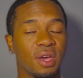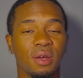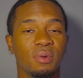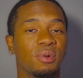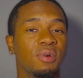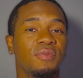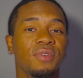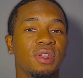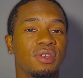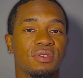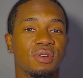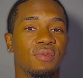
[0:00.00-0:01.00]
I don't know of any
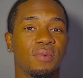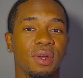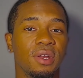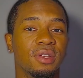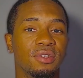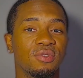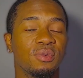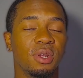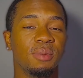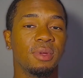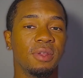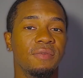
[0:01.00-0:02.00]
software that does
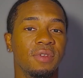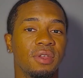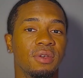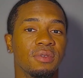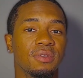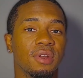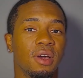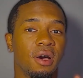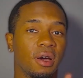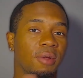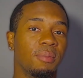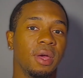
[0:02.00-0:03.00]
20-minute videos and
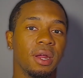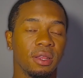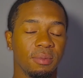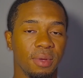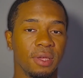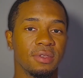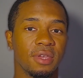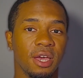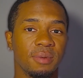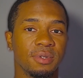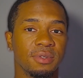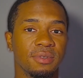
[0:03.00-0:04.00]
automatically makes
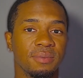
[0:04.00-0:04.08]
captions.